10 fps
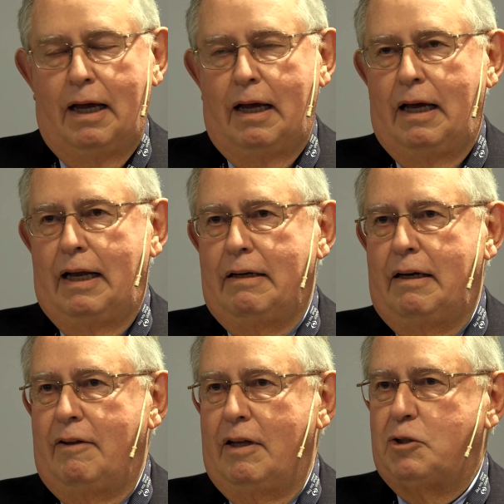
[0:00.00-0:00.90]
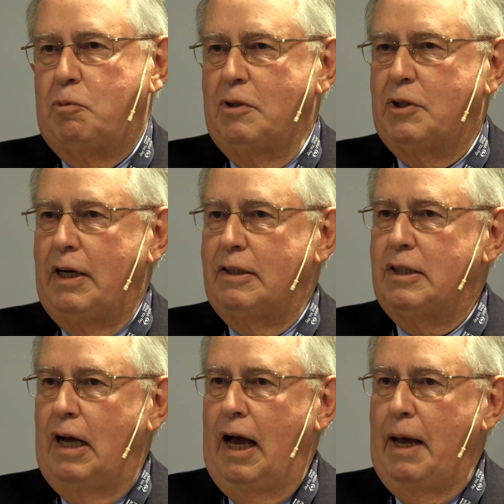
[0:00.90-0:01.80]
And this was at a
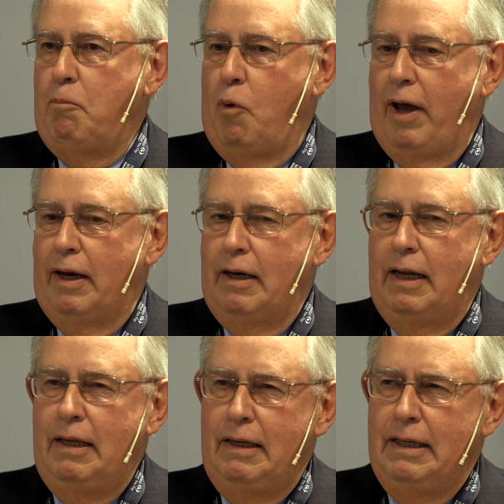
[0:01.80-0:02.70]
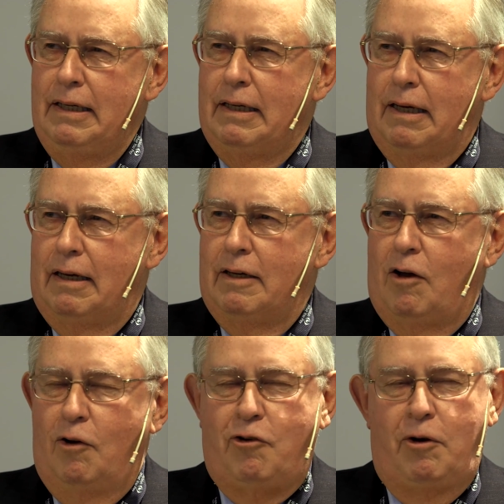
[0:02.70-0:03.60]
time when
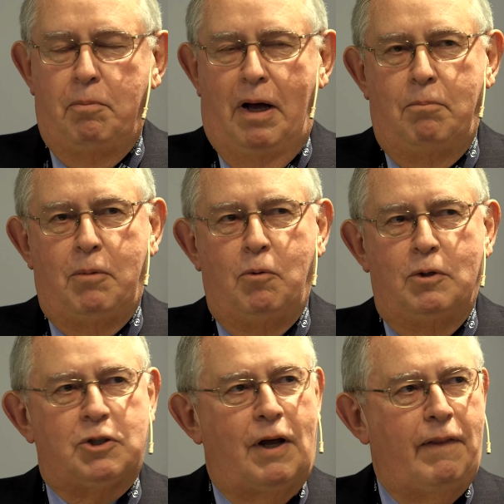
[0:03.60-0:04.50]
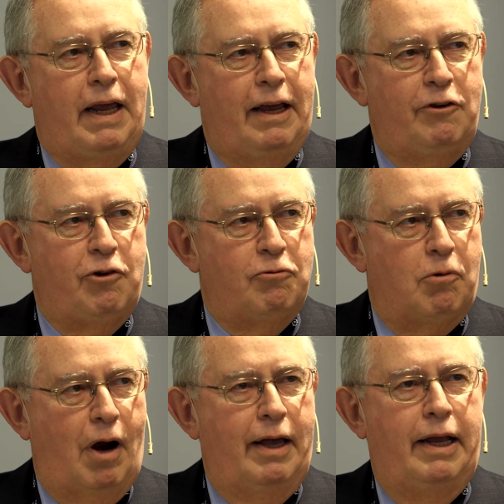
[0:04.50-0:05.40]
Cochabamba was on the edge of
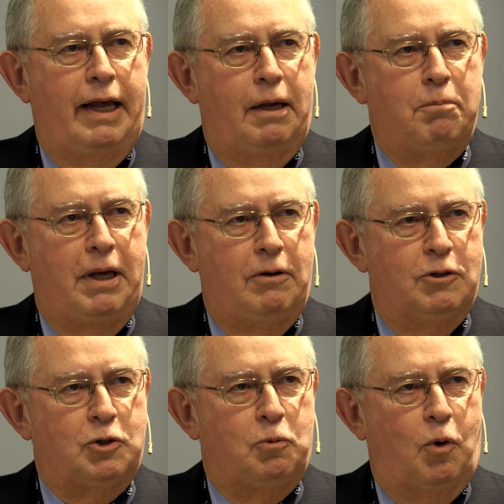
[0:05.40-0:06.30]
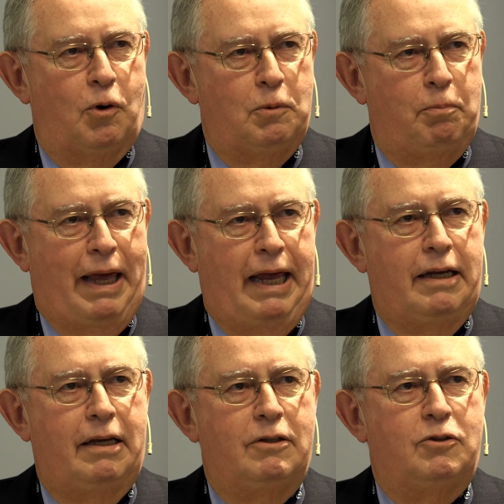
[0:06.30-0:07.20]
rioting because the World
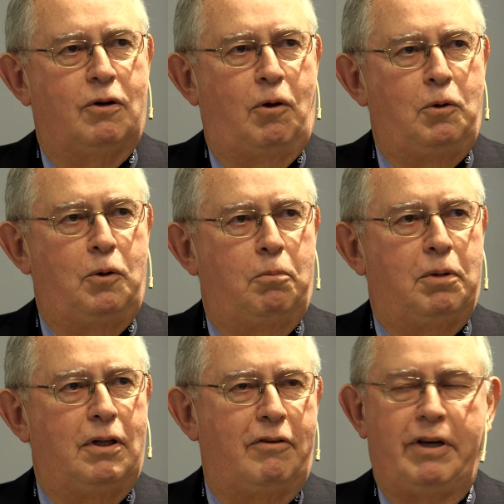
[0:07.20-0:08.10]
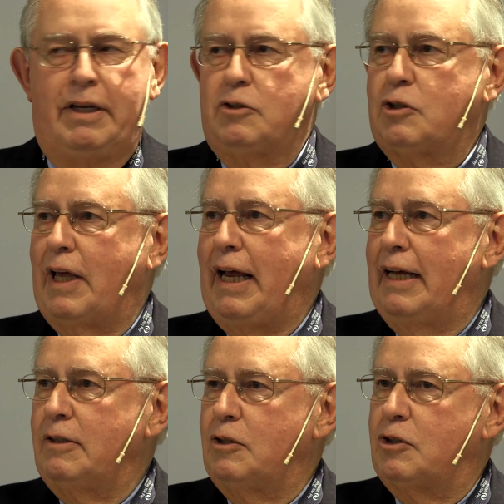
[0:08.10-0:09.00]
Bank had told the Bolivians they
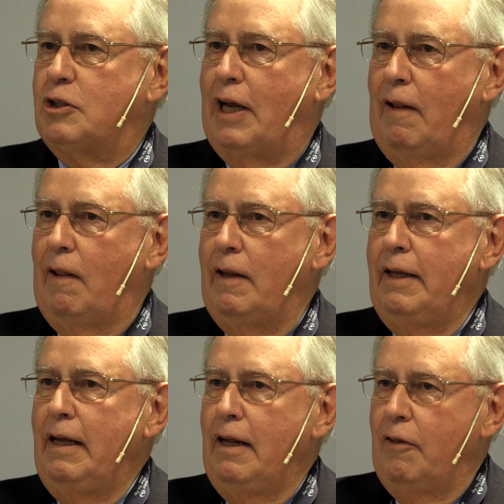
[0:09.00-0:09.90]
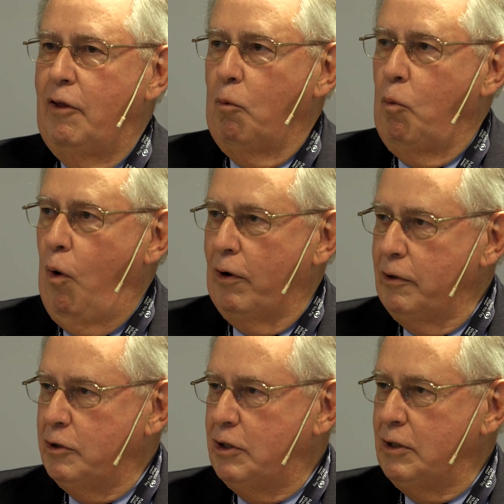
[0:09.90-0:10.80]
had to sell their
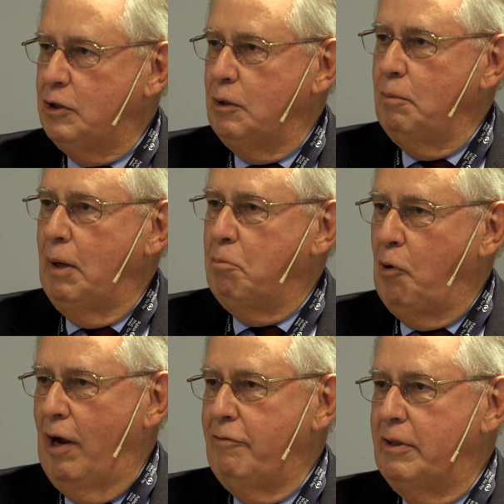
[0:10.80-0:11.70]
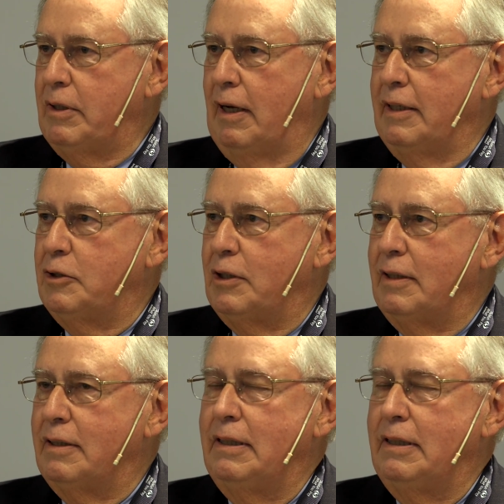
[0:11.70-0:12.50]
water system and privatize it.